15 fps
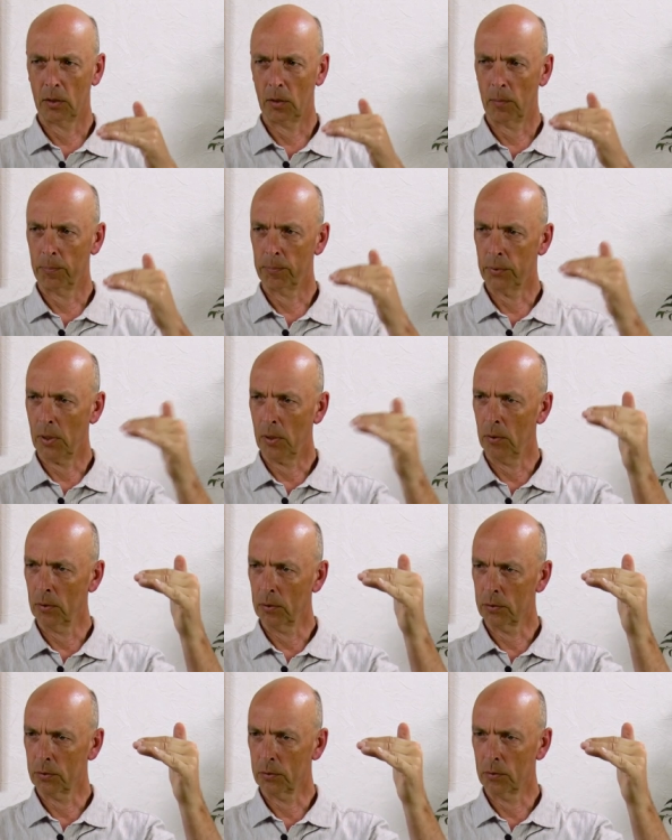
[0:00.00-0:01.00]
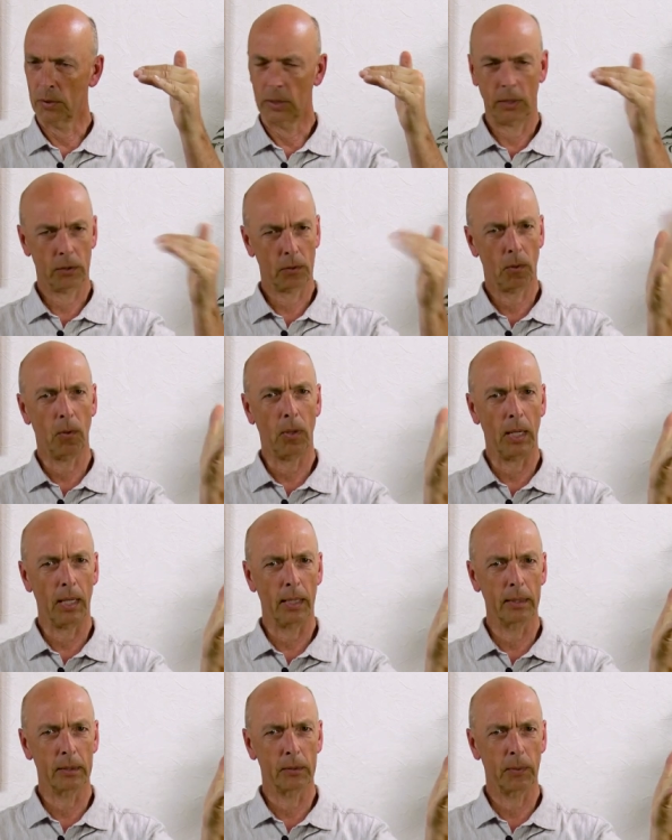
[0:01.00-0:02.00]
approach to these
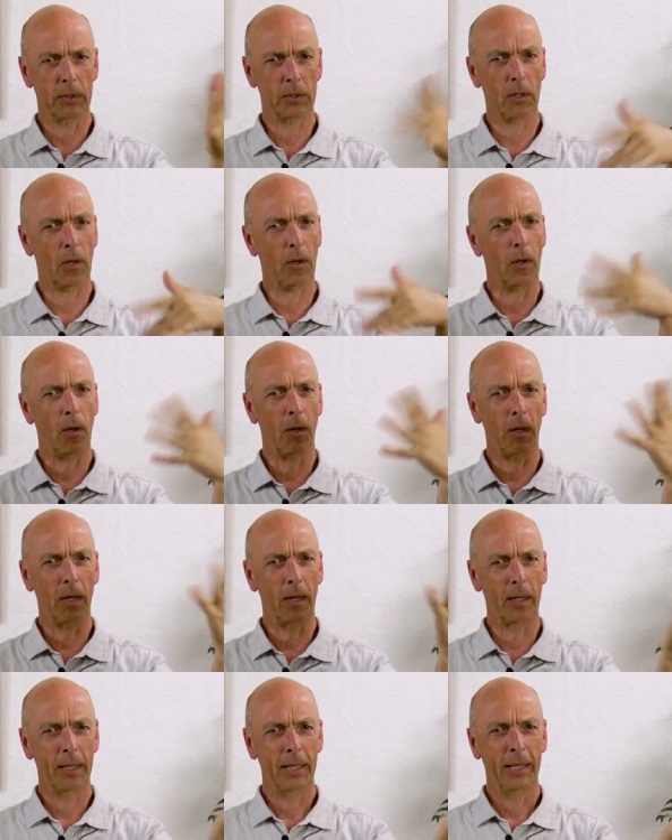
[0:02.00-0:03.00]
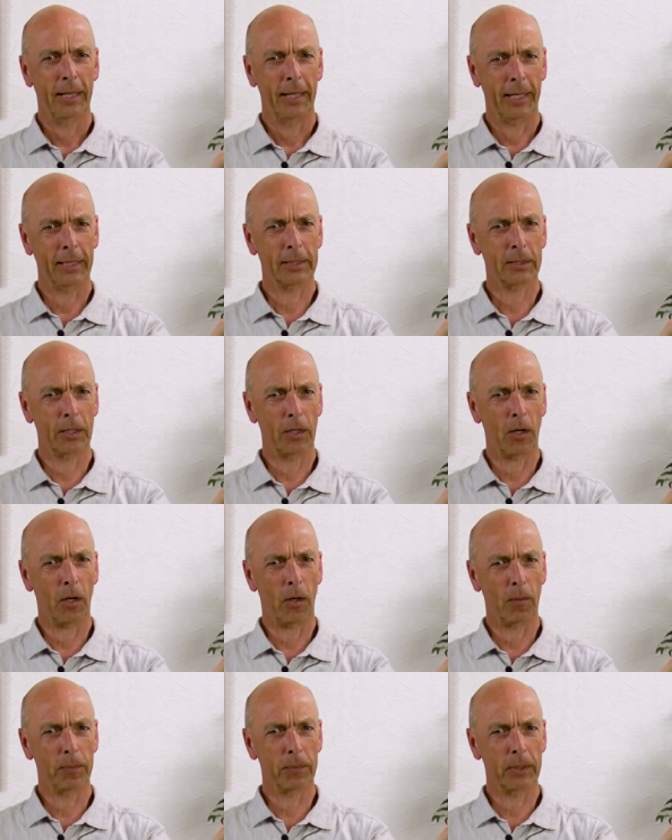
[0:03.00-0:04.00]
koans, which are all actually
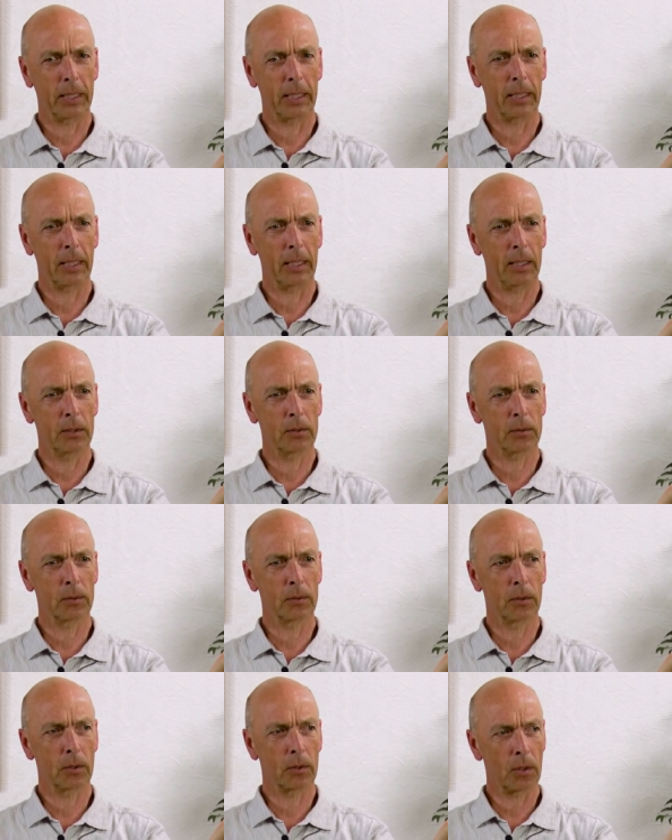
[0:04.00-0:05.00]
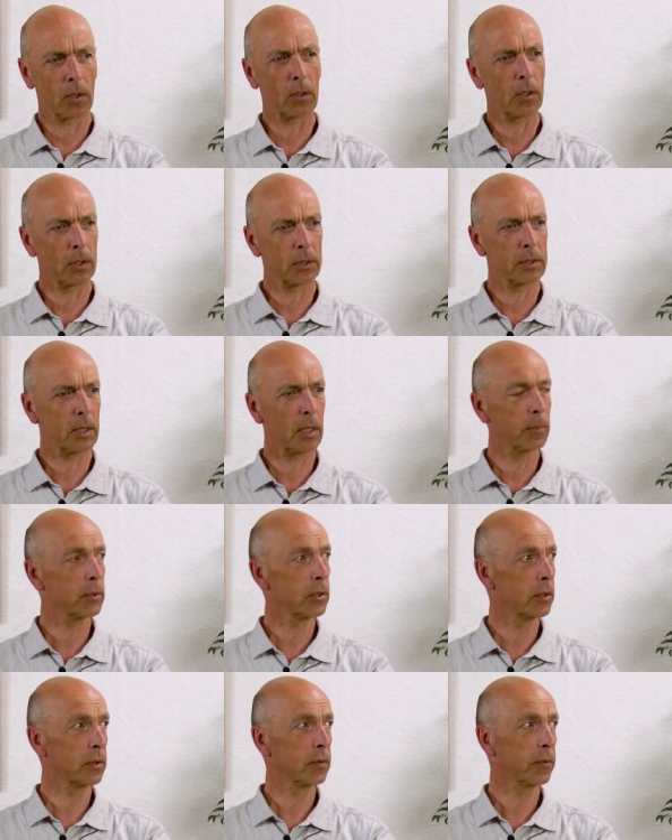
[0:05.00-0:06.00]
opening into the
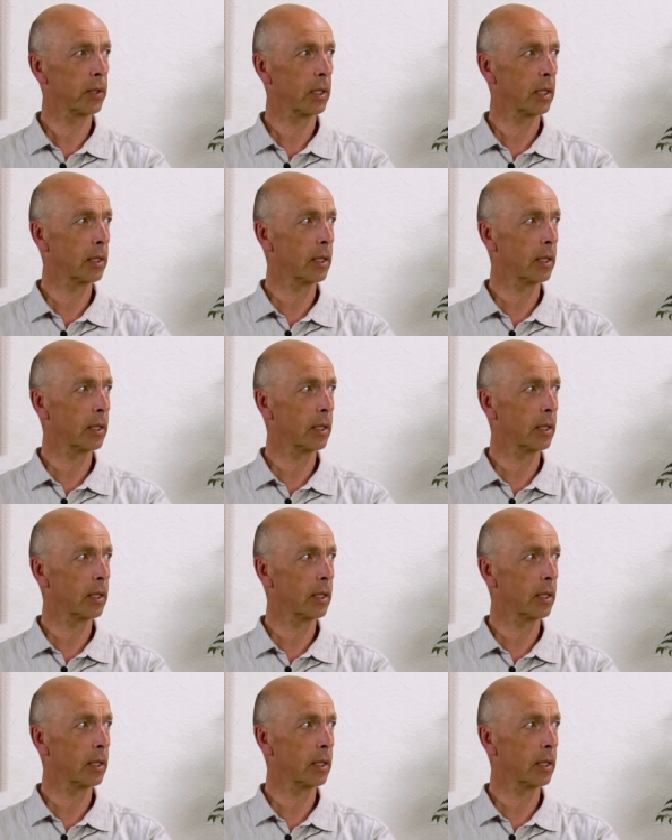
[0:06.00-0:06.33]
non-conceptual sphere.